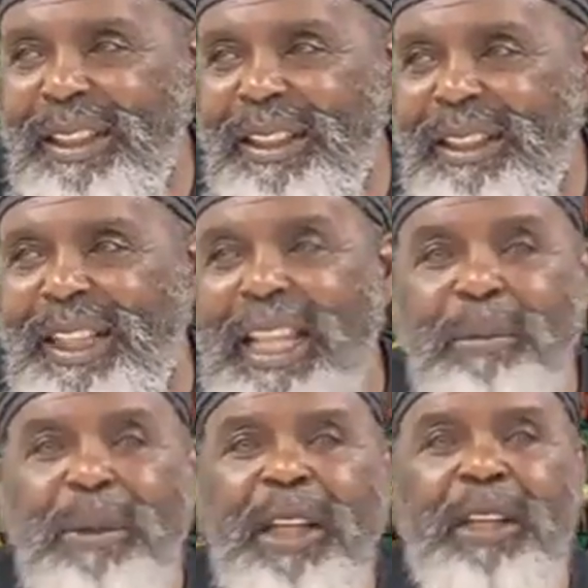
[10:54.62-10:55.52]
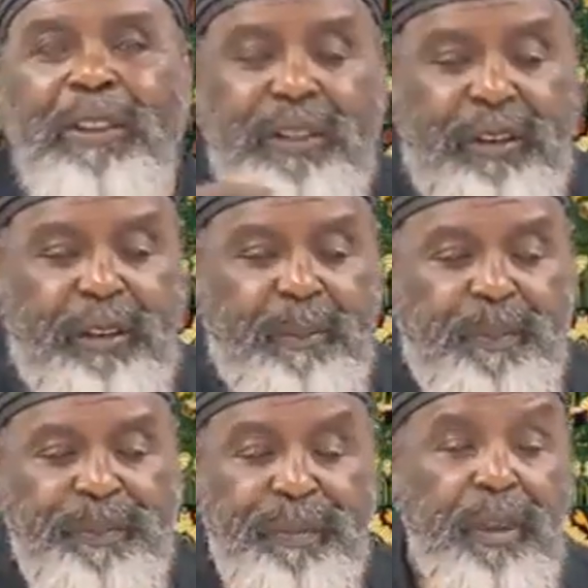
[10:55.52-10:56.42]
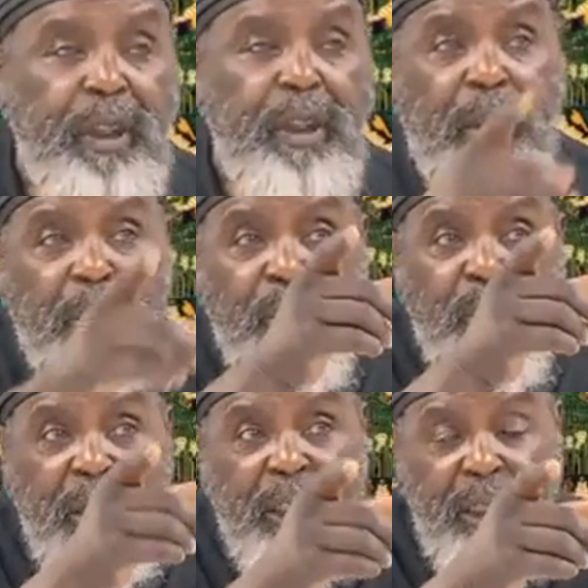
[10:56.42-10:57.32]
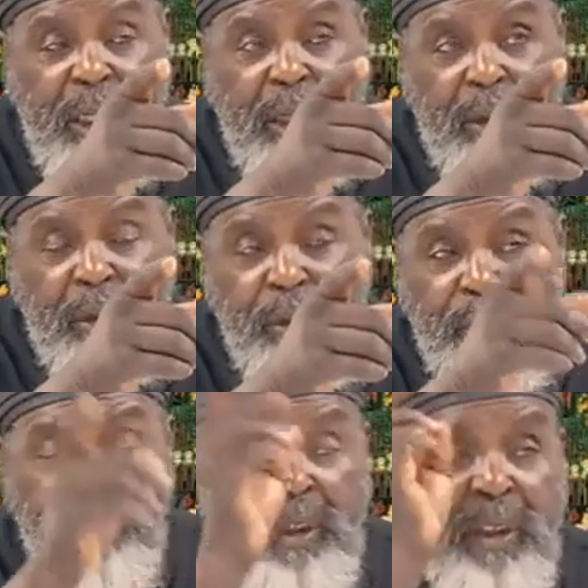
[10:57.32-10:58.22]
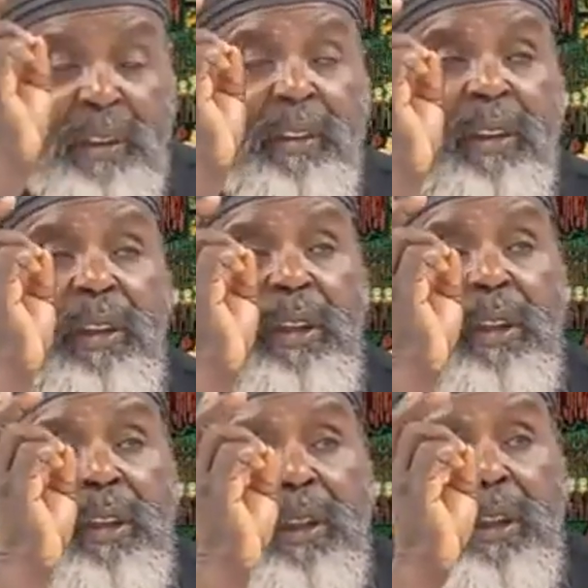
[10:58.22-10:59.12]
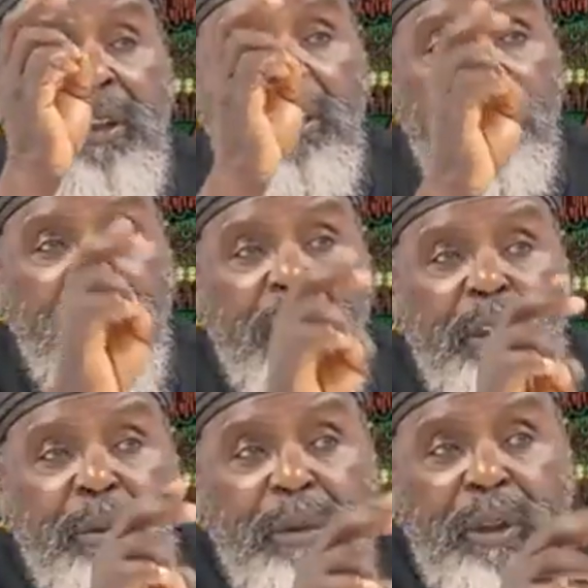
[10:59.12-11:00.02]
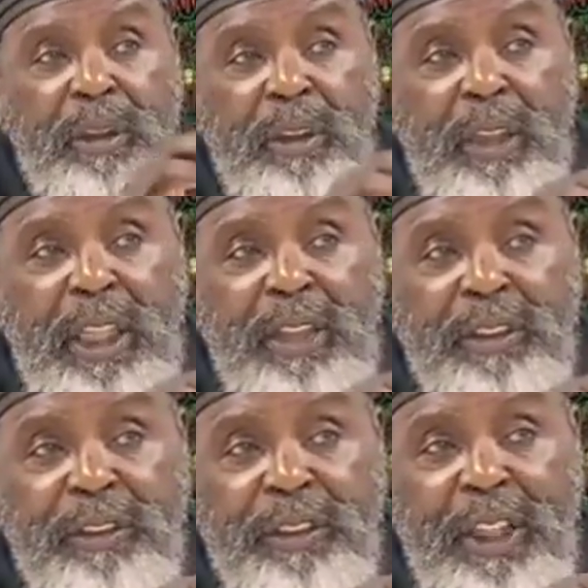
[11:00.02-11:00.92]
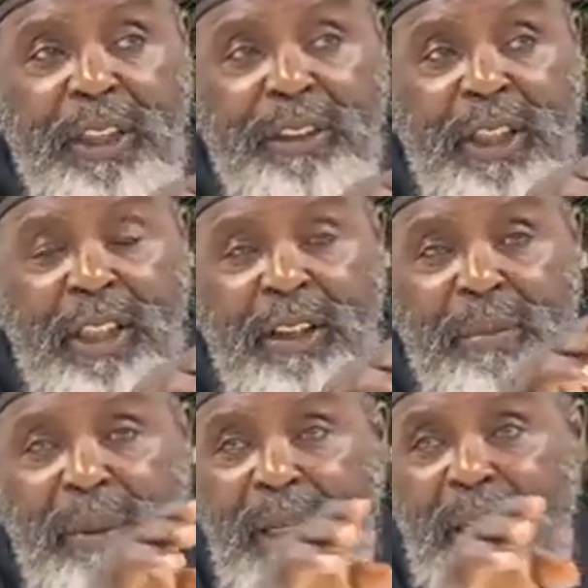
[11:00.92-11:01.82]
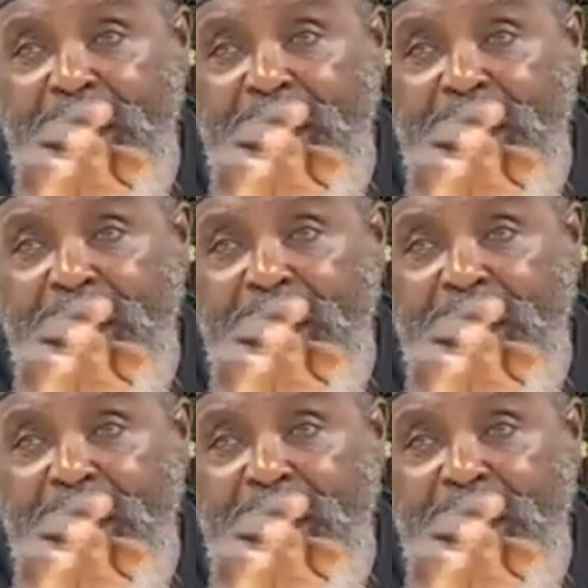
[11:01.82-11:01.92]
That means, number one, and I'll close with this. One of the dangerous things I left behind